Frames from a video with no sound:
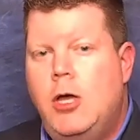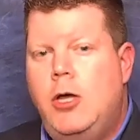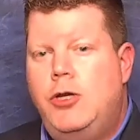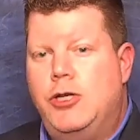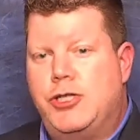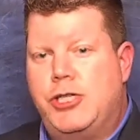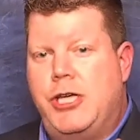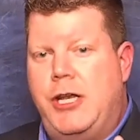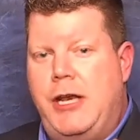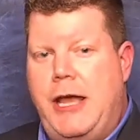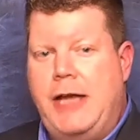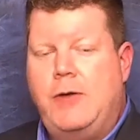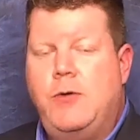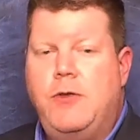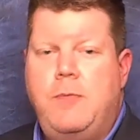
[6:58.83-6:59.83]
Just
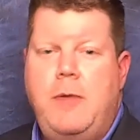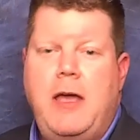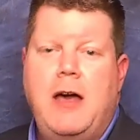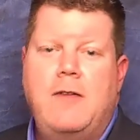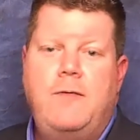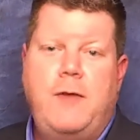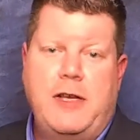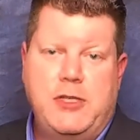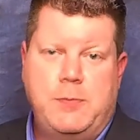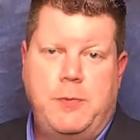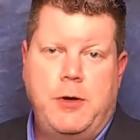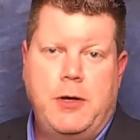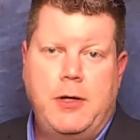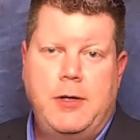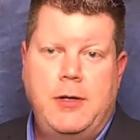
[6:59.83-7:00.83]
connect with me on
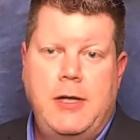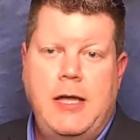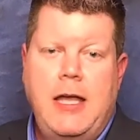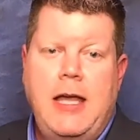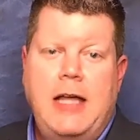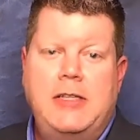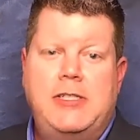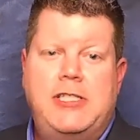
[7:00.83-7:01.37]
Facebook and